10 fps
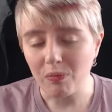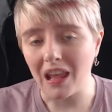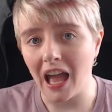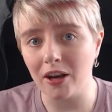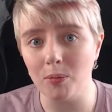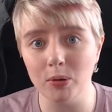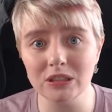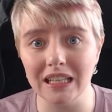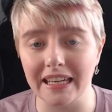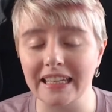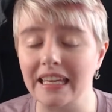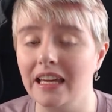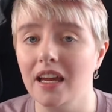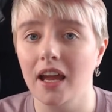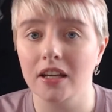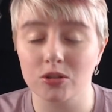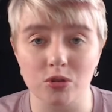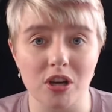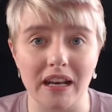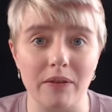And I'll post a link so
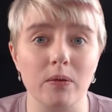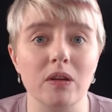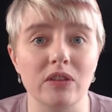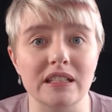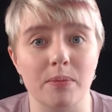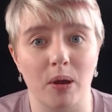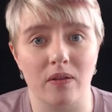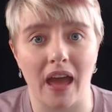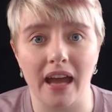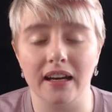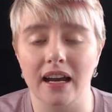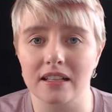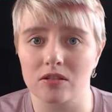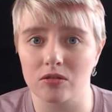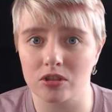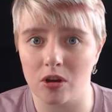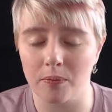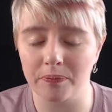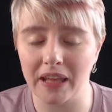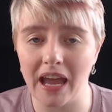you can have a wee read about that, as there's
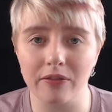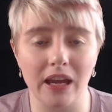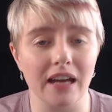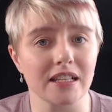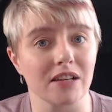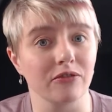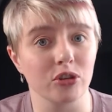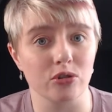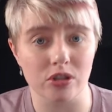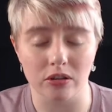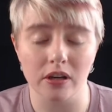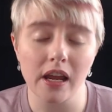some caveats and future